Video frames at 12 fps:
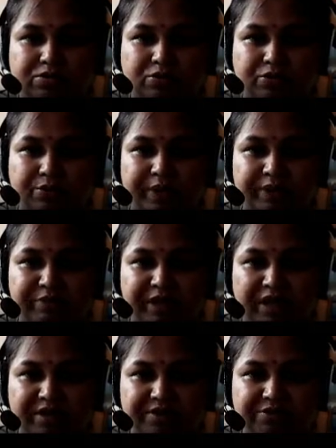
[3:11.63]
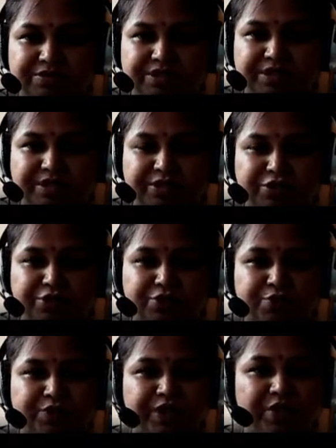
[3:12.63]
today we are using
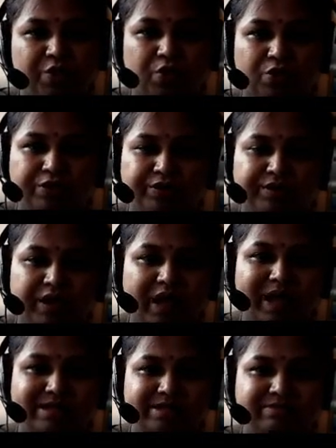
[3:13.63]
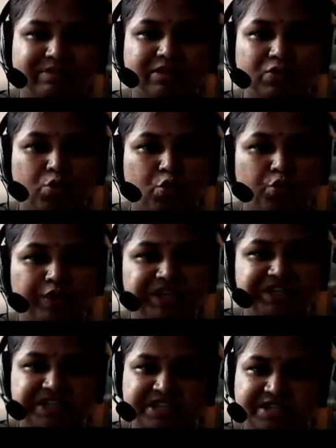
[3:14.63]
Unicode as our coding
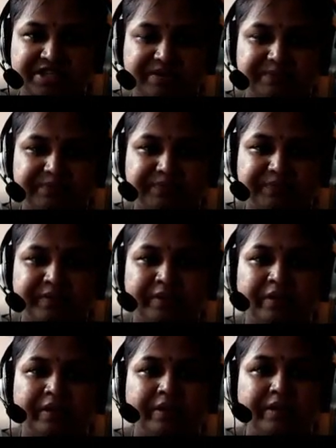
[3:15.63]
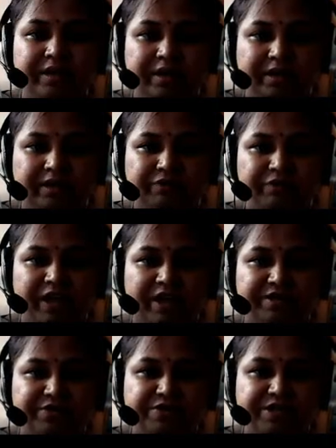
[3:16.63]
system. Here we are
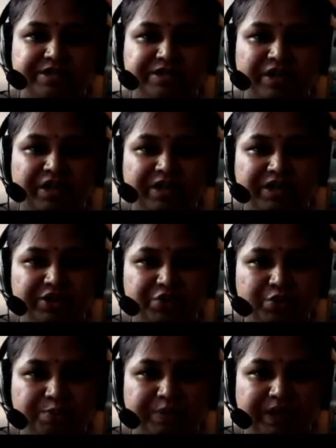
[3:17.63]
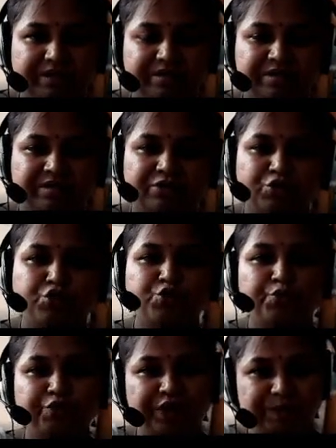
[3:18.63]
using 32-bit to
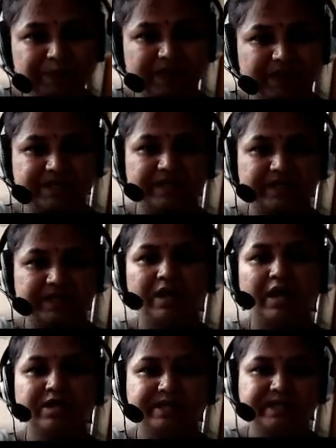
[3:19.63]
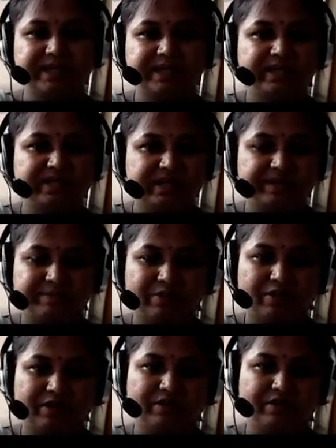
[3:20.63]
represent a single
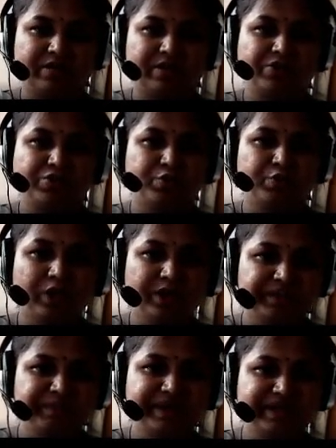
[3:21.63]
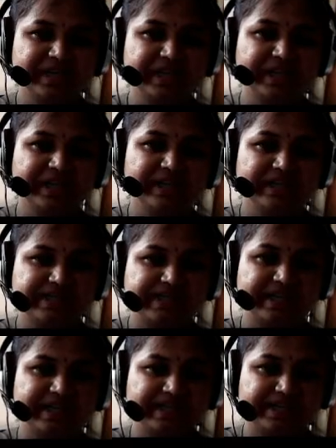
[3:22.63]
symbol. So for representing a
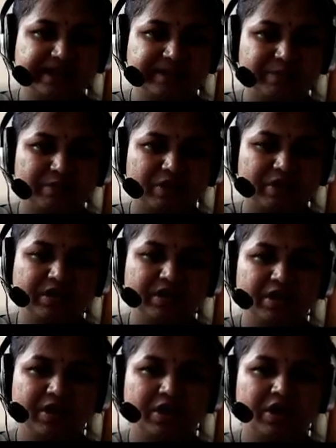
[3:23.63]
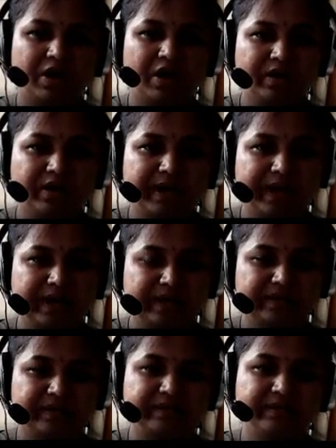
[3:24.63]
single symbol or a
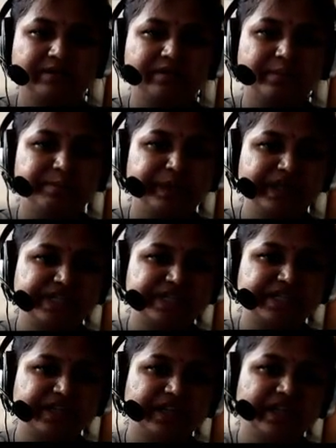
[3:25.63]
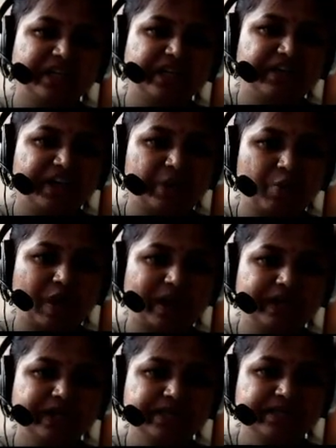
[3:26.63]
character, the bits required
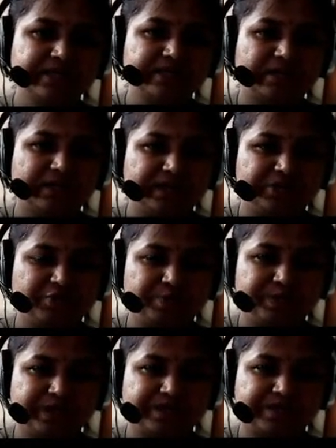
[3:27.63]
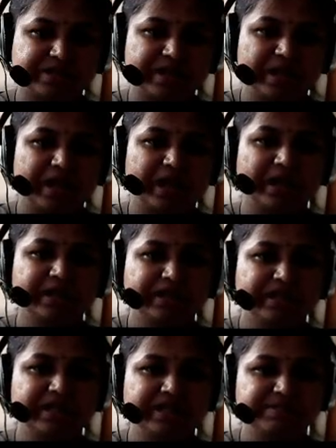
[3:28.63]
is 32 bits. And
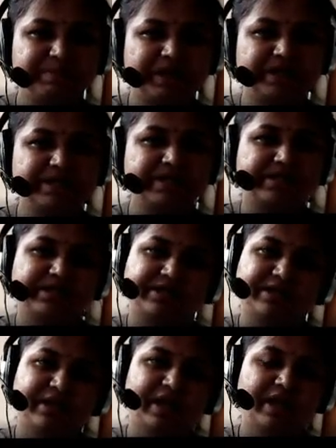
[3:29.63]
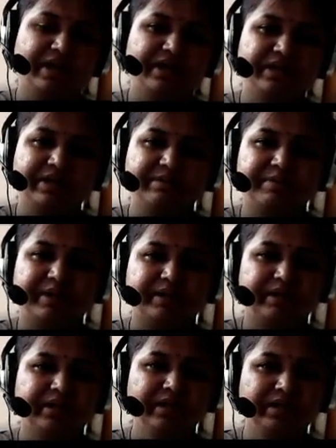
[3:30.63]
these bits are nothing but the